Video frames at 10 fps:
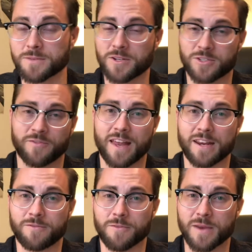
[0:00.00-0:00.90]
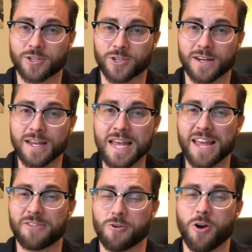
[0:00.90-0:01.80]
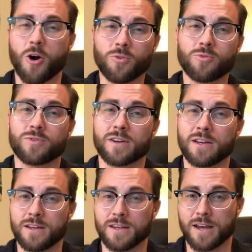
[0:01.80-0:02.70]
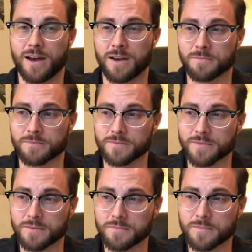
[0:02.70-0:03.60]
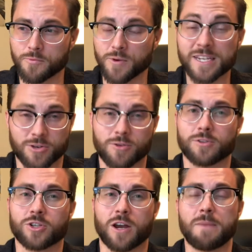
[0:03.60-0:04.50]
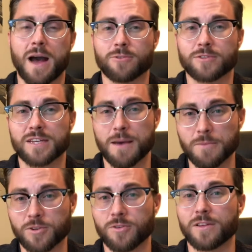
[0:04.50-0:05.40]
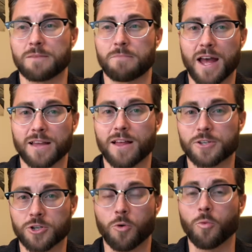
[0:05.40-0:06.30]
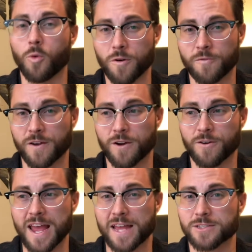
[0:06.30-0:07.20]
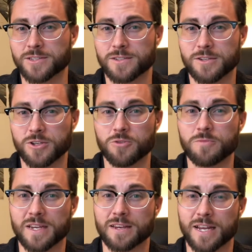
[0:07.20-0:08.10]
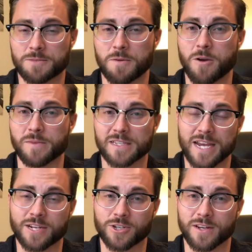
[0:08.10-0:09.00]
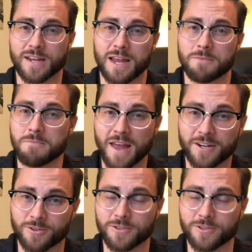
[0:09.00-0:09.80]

much of that information in their own um, research about chemical and biological warfare and human experimentation and medical